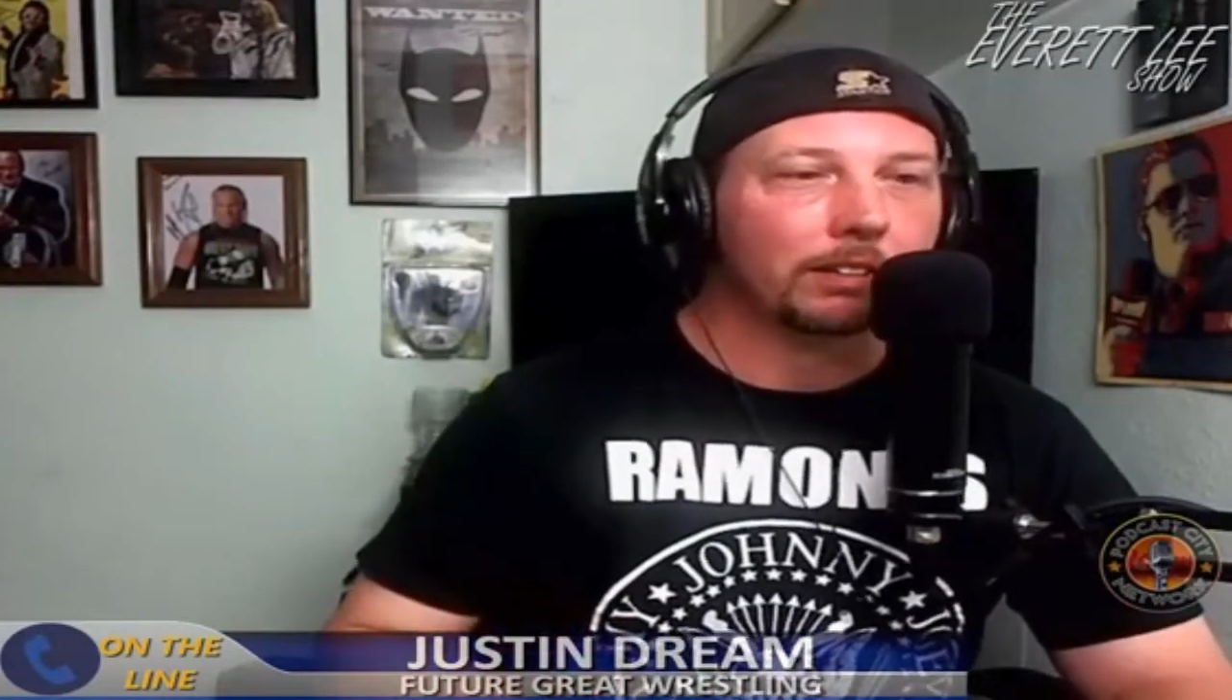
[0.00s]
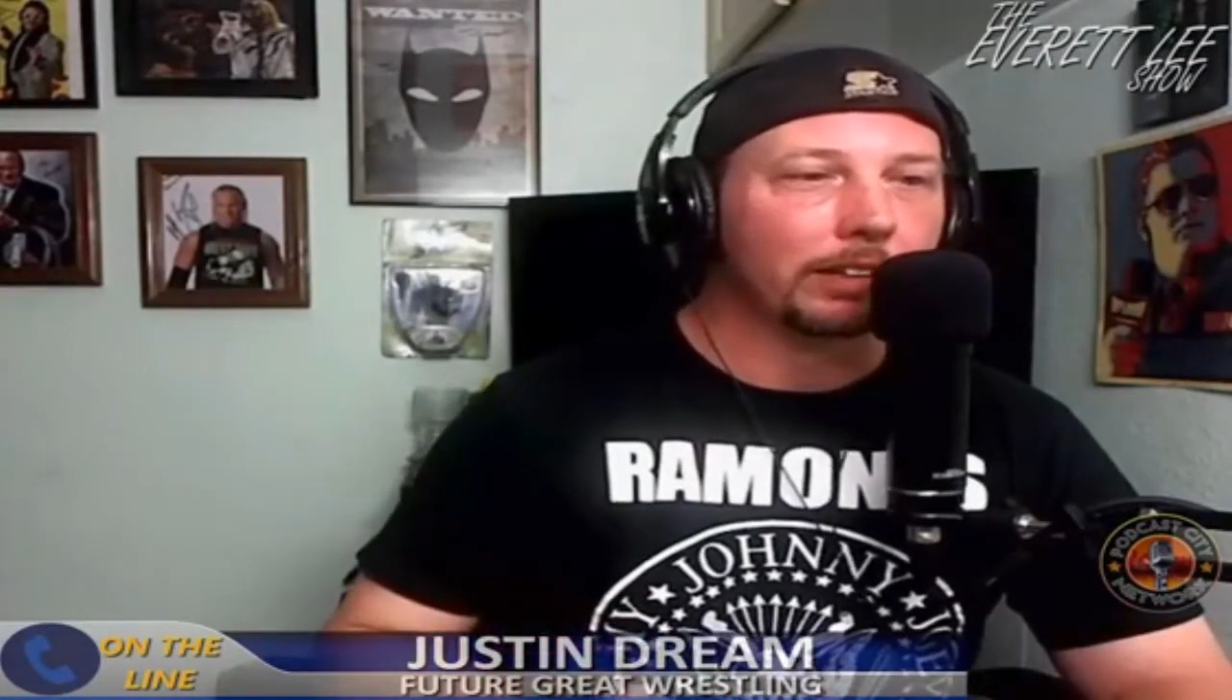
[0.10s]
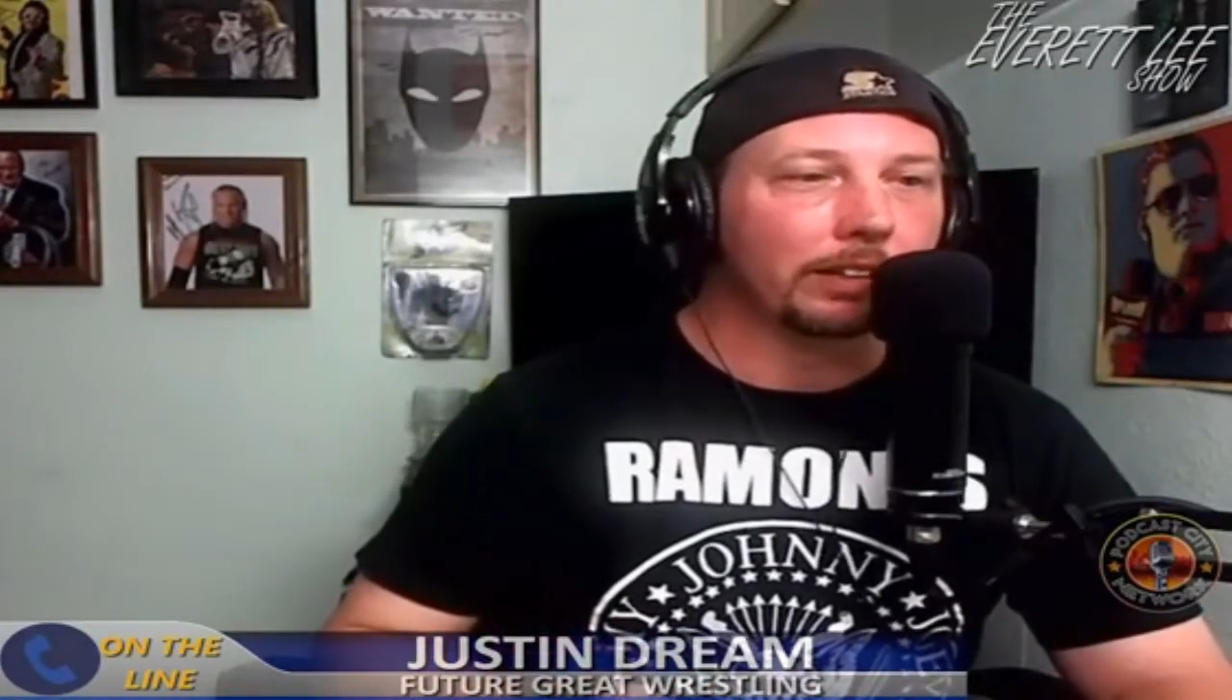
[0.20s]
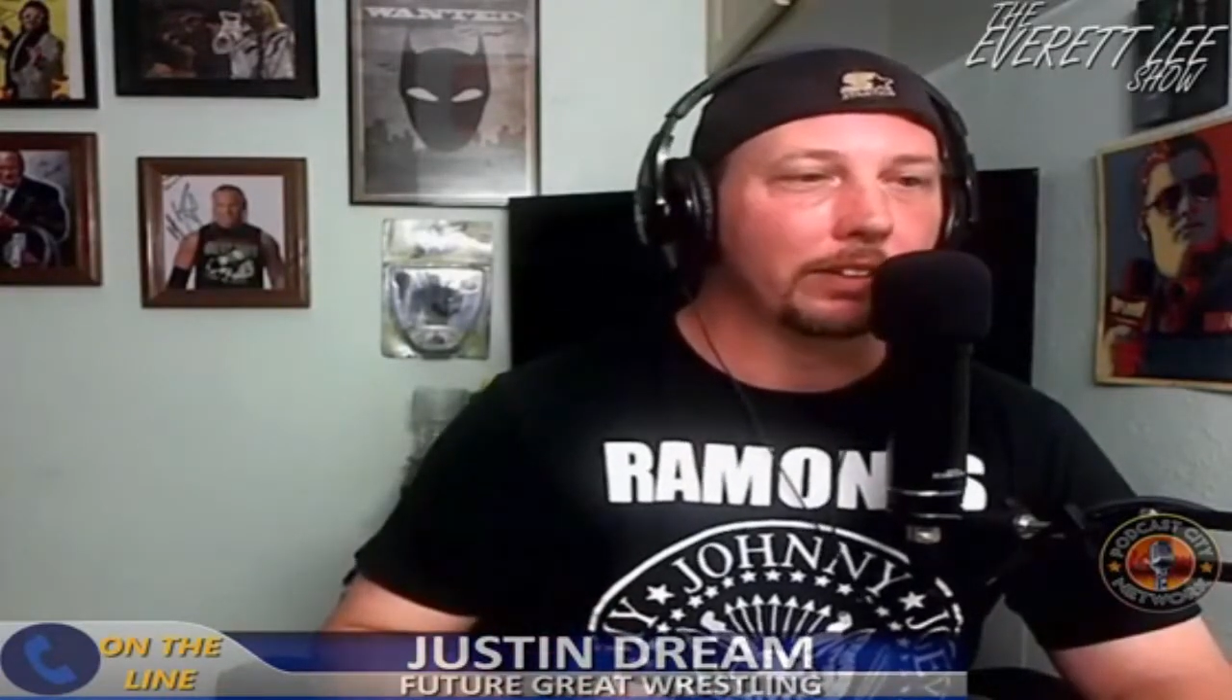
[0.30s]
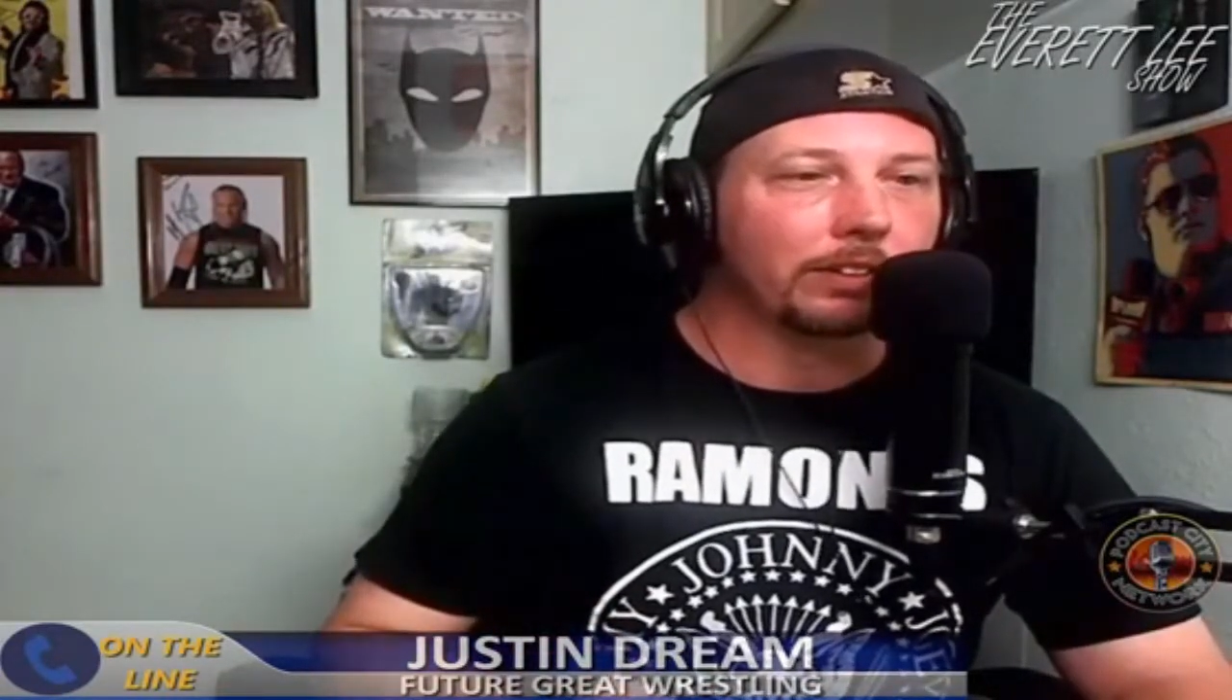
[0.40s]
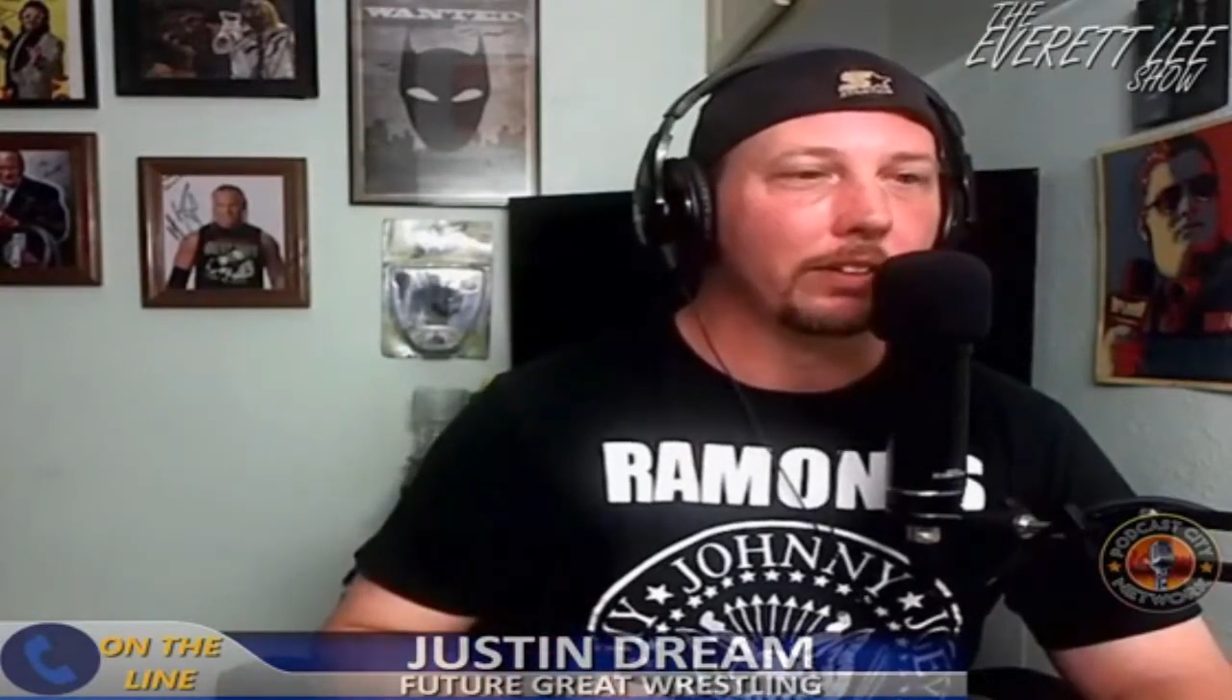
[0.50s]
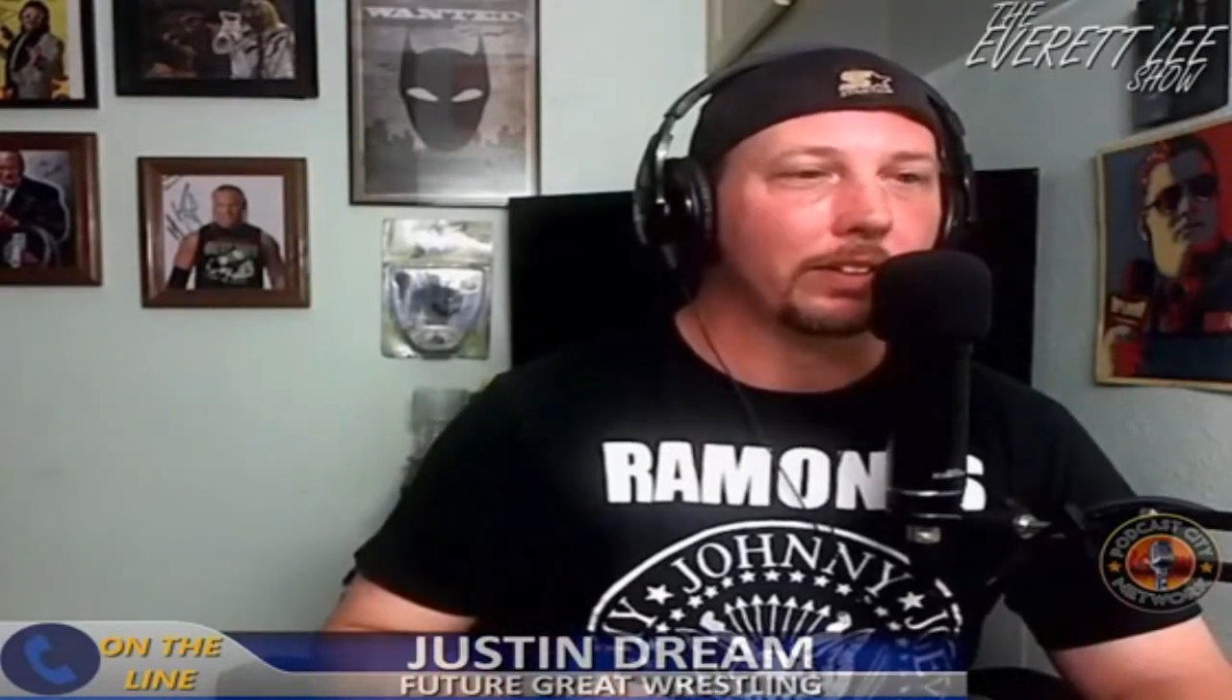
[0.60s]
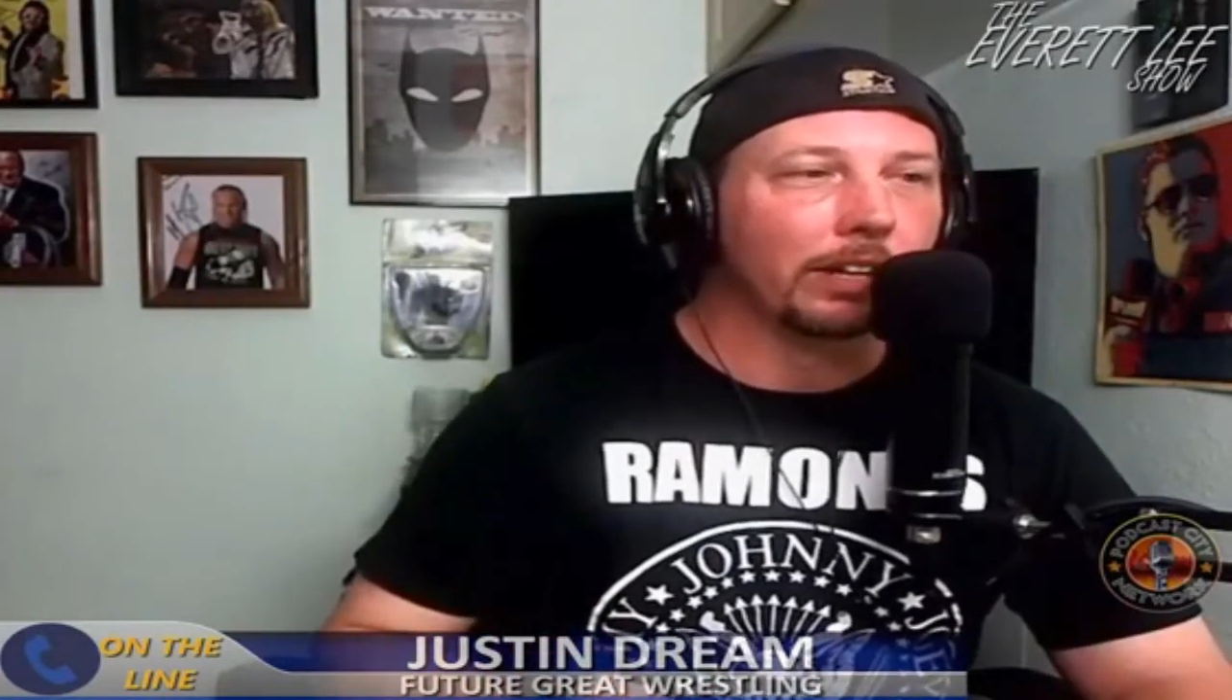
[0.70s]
that you could